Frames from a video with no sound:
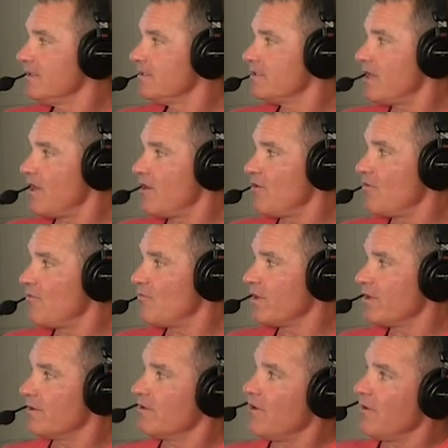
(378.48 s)
So
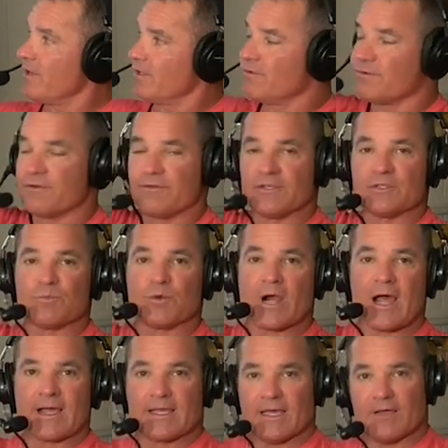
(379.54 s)
we're going through this
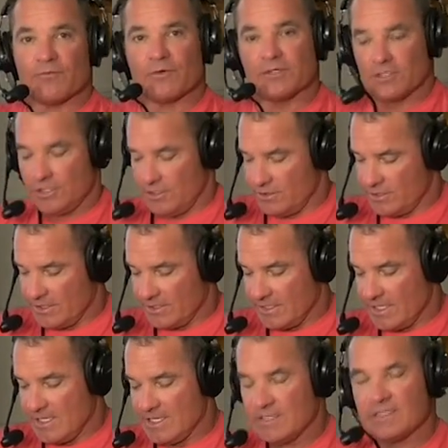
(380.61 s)
bracket and we're choosing
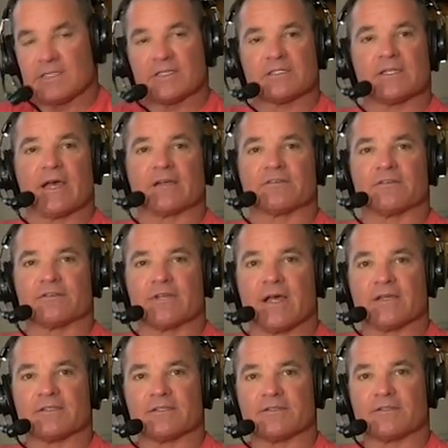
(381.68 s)
the easiest
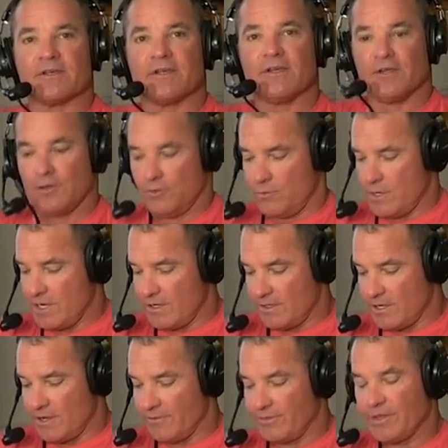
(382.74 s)
exercises. Well,
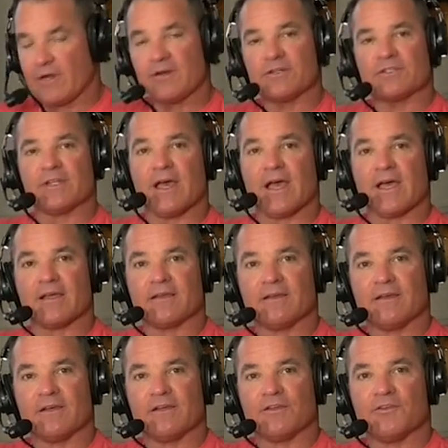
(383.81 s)
on Thursday,
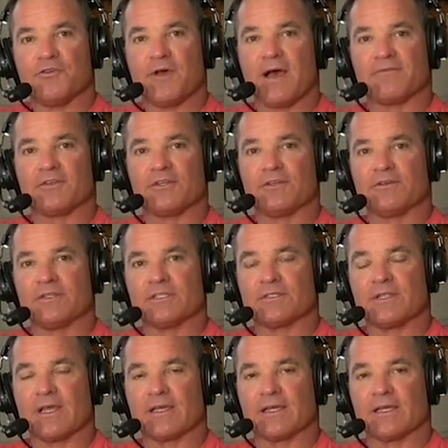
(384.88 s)
you have to do this
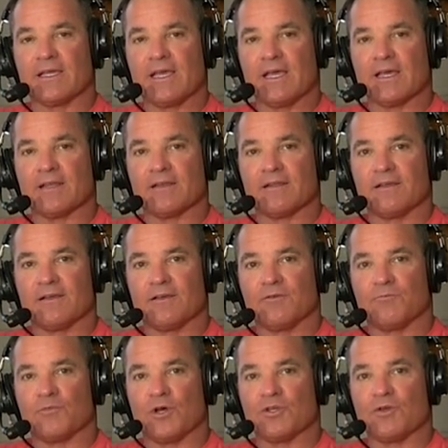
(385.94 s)
thing again,
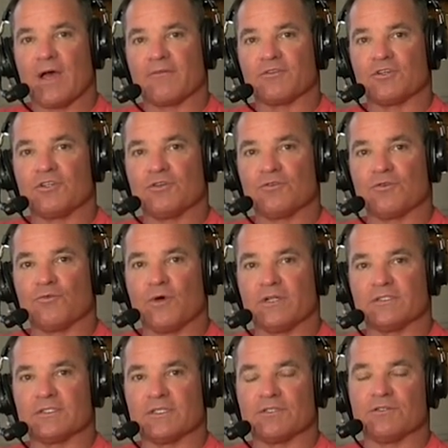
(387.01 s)
but you have to do the
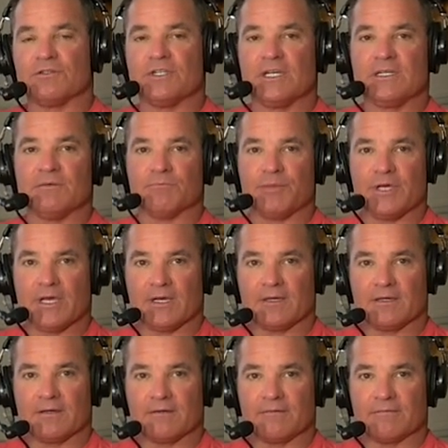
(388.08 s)
ones that you didn't
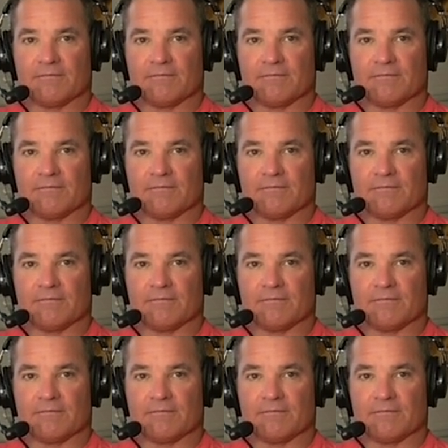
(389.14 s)
pick.